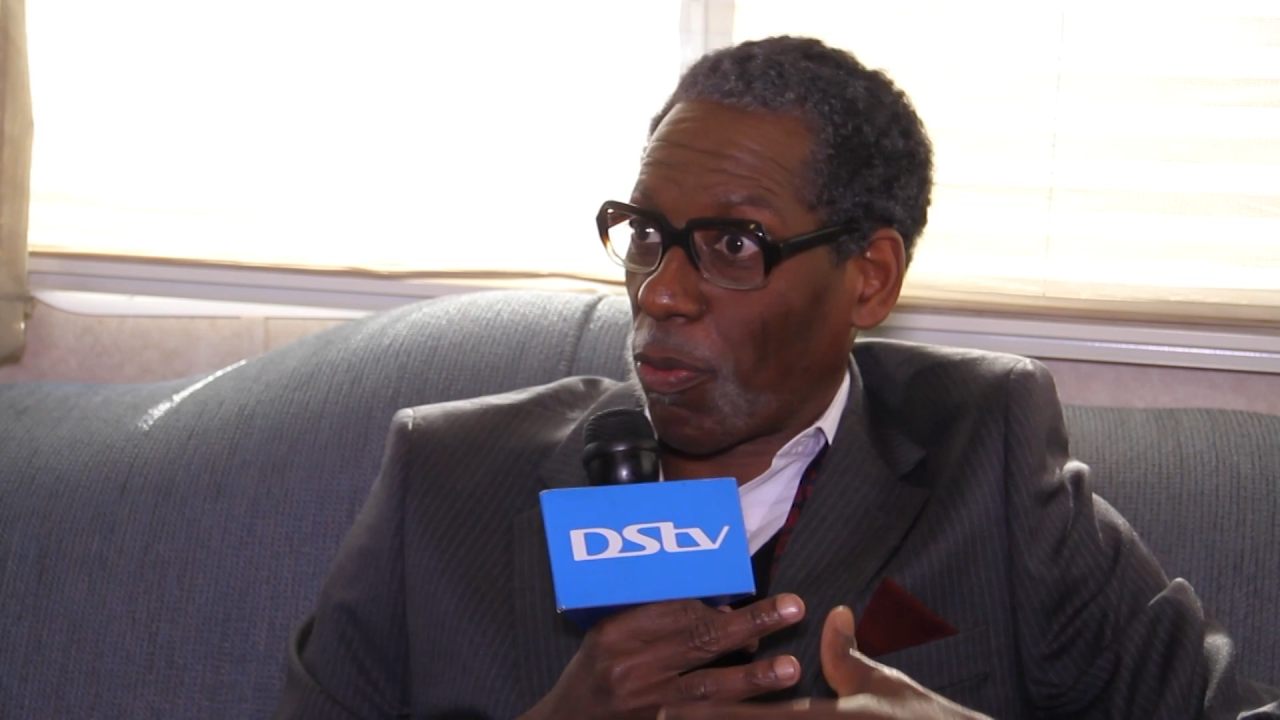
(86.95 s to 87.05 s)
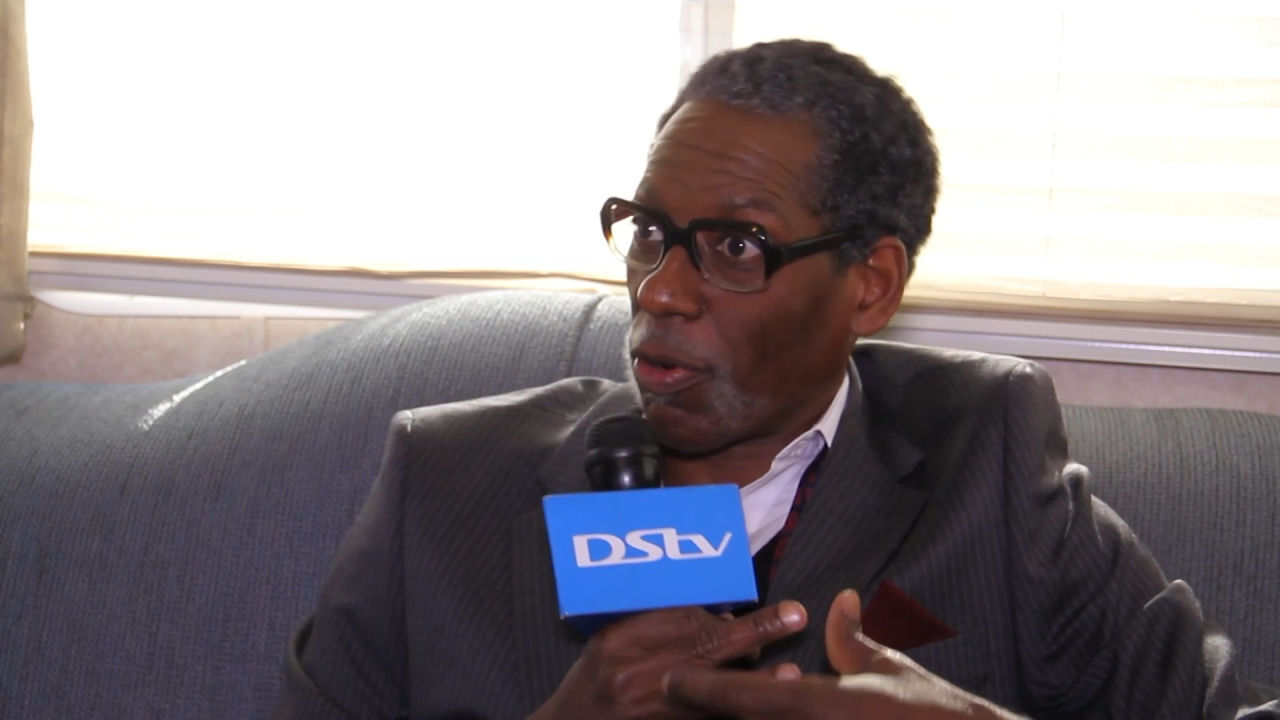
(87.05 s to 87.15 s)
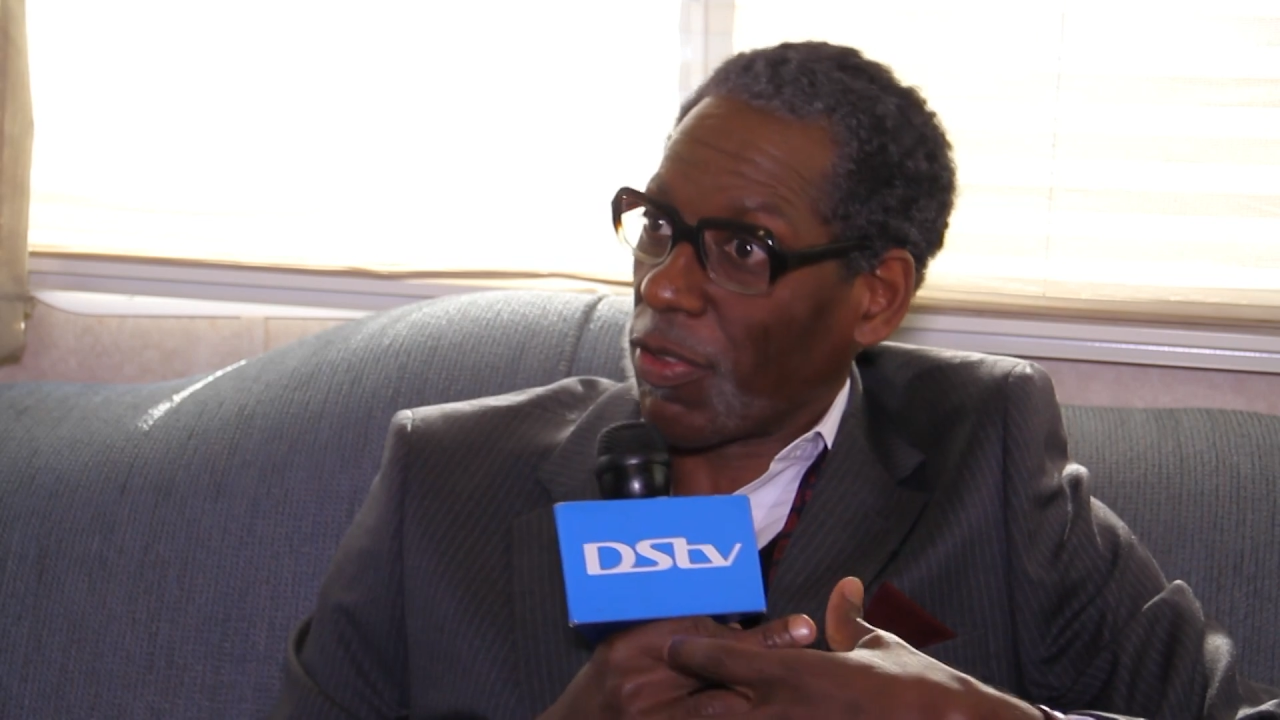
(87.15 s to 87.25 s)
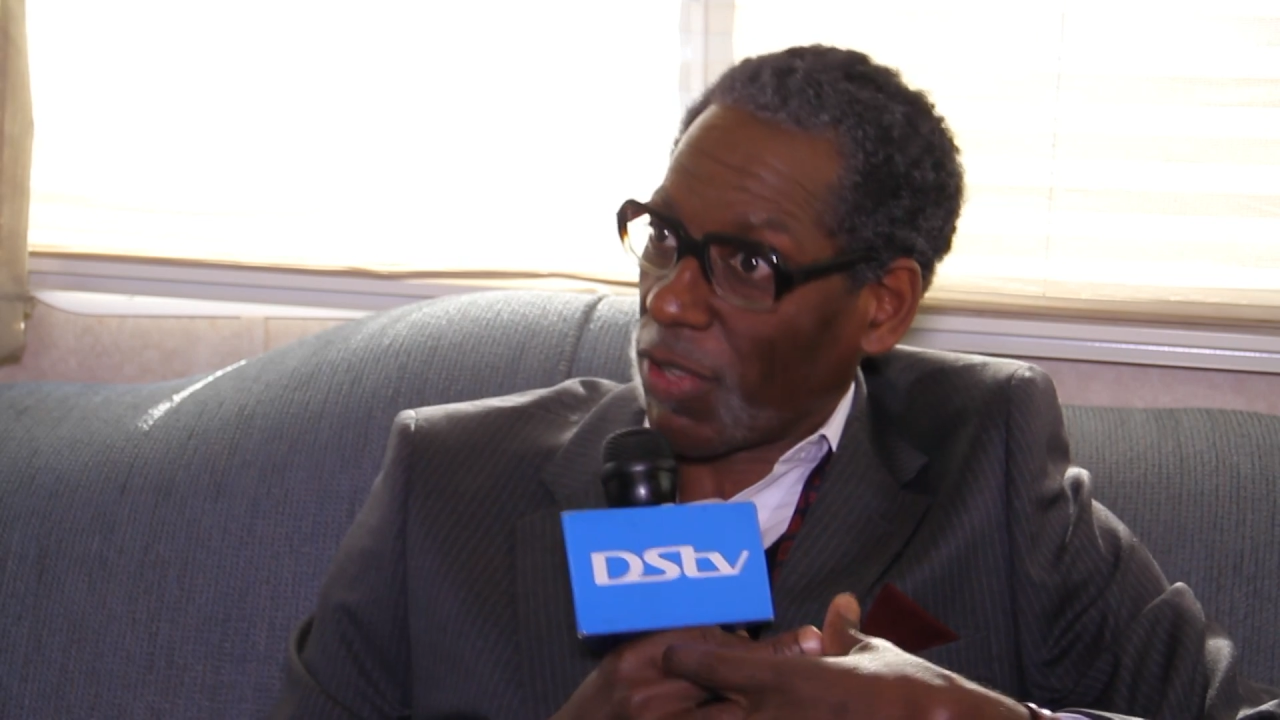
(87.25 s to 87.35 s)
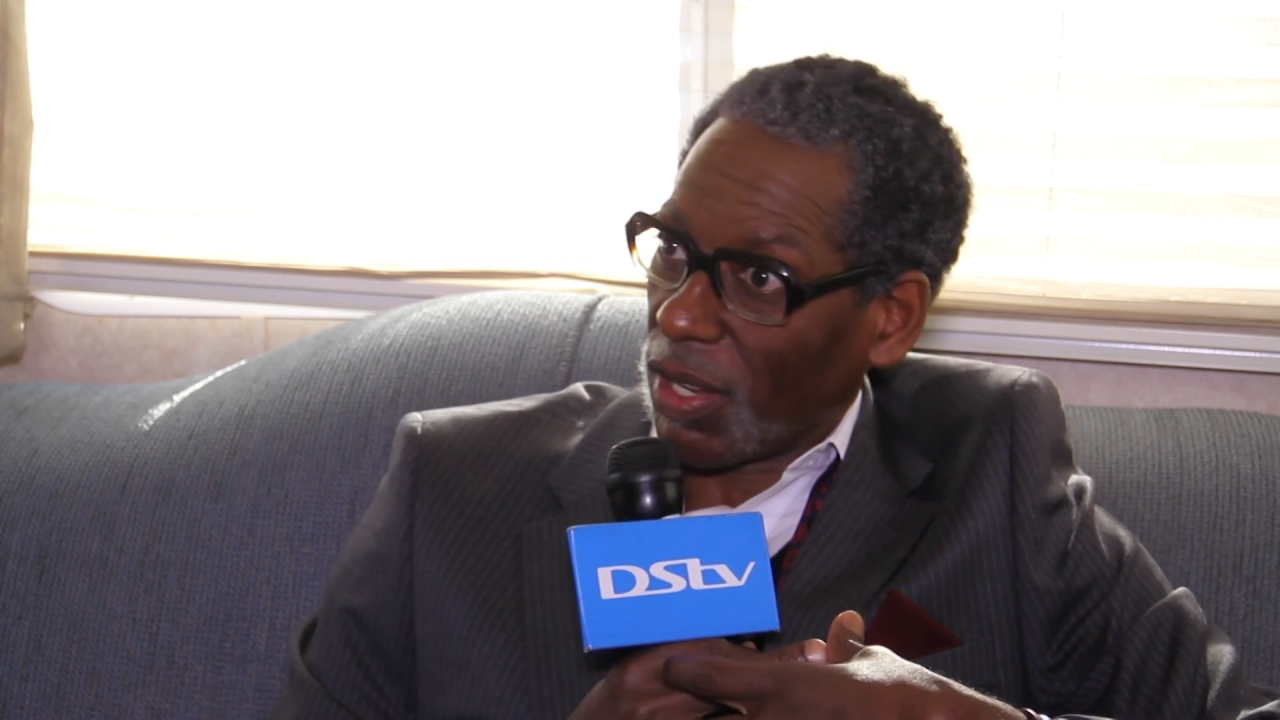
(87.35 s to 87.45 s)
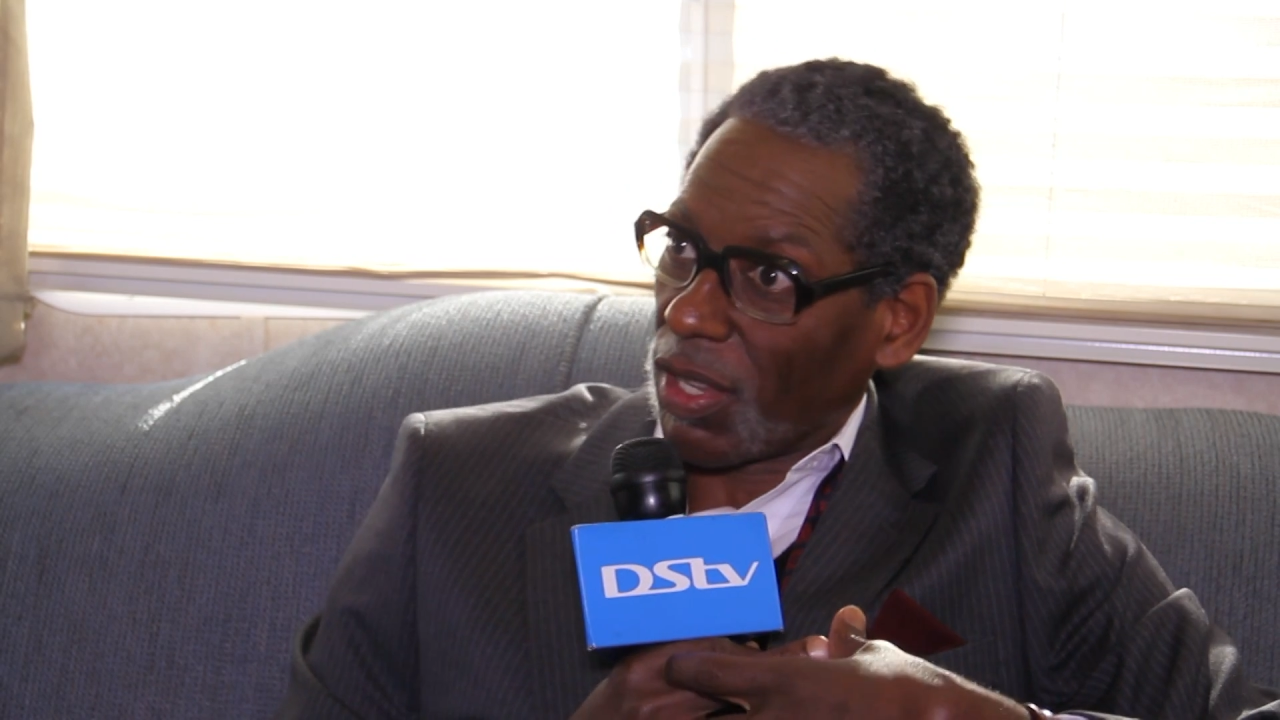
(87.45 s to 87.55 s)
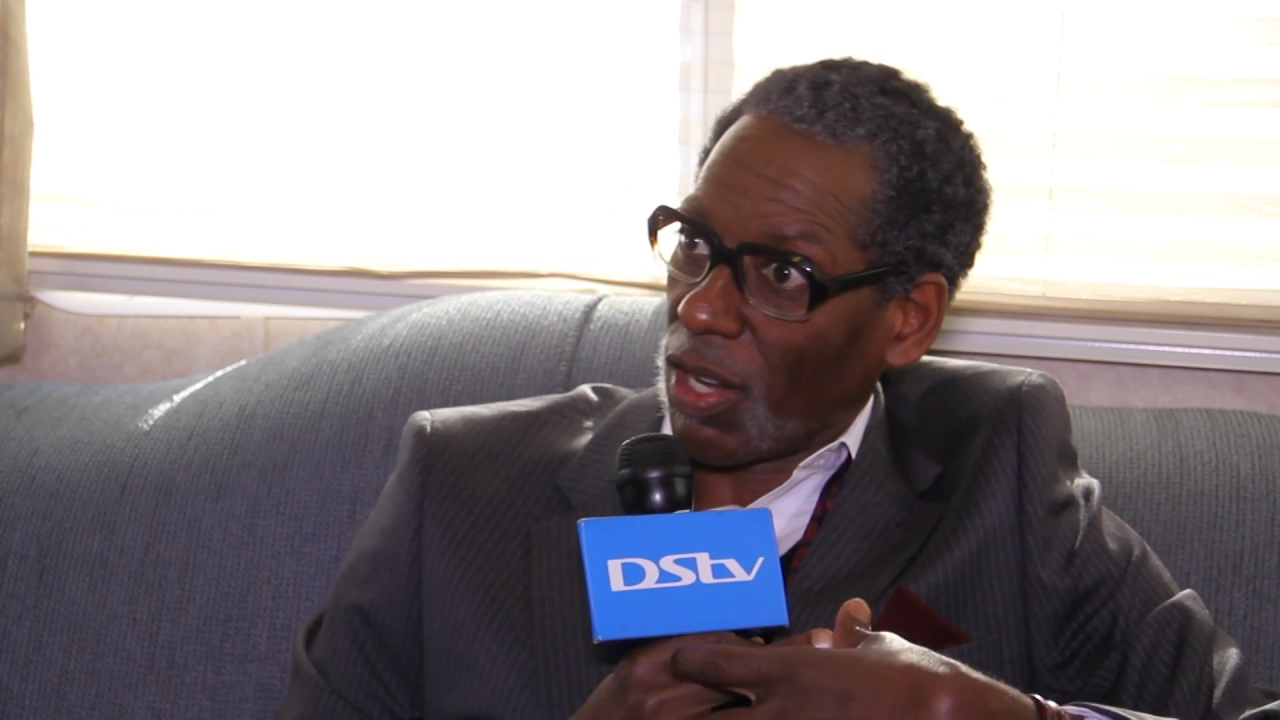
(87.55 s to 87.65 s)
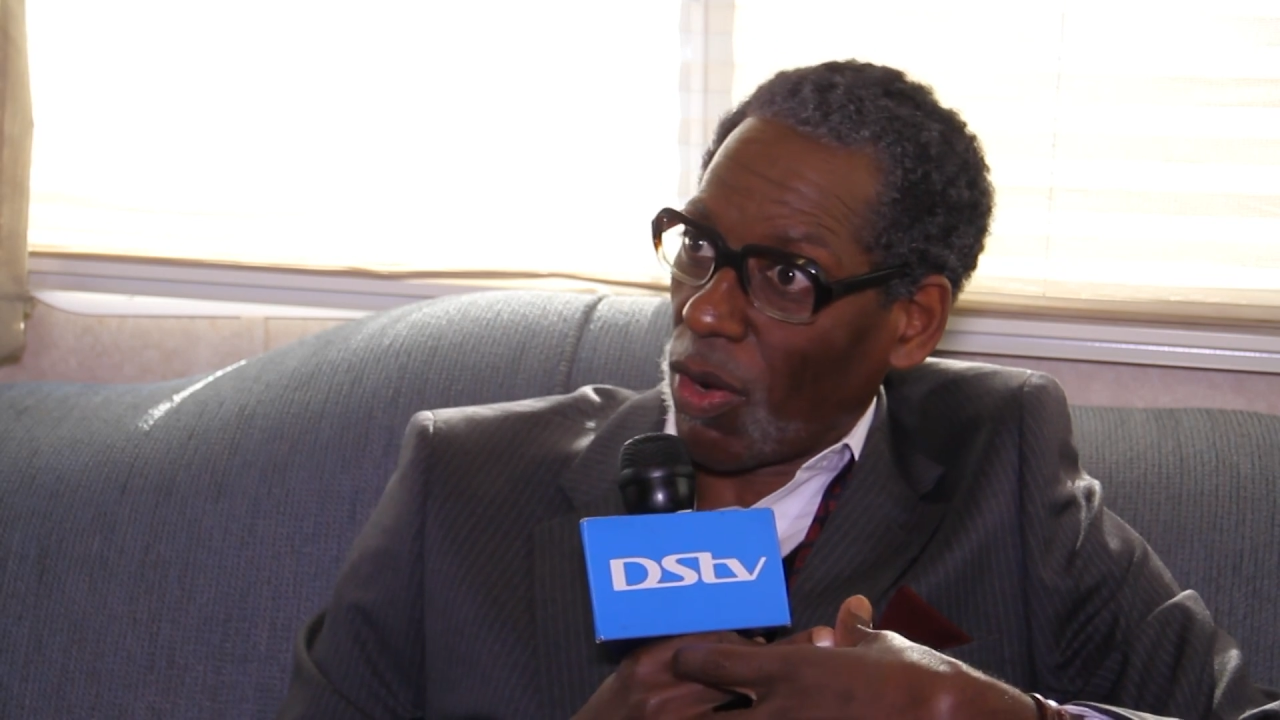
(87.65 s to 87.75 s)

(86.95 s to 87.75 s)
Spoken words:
prison, you know,